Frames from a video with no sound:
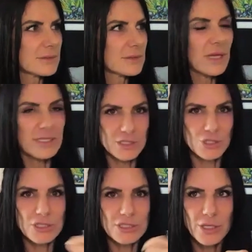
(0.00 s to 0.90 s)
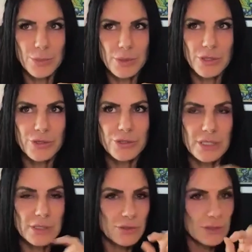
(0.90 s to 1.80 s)
lozenges that you put under your
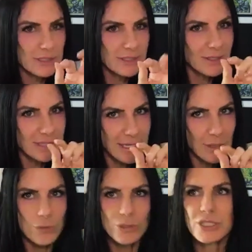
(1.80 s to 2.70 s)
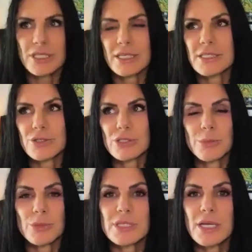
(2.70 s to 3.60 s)
tongue. They're these little tiny orange things that are
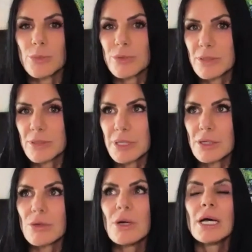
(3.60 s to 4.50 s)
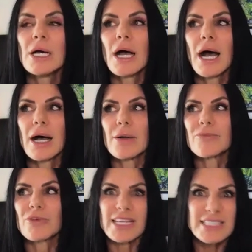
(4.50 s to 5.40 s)
supposed to help with libido
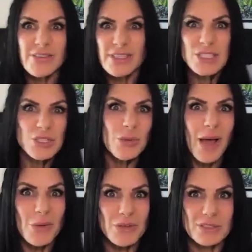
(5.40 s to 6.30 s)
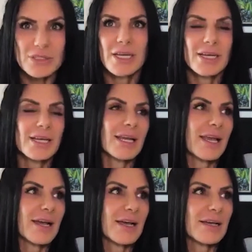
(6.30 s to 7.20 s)
for like 72 hours.
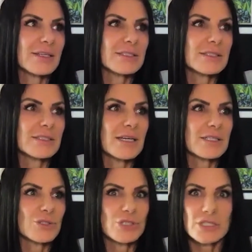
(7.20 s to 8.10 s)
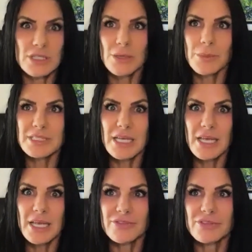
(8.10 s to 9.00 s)
And so she sent them as a
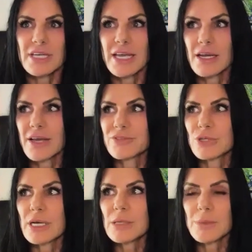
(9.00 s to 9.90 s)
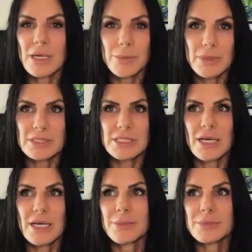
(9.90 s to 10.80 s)
gift, and I've tried them a couple of
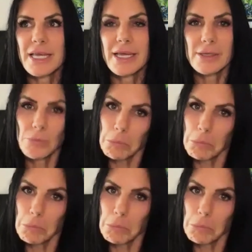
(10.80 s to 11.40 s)
times, and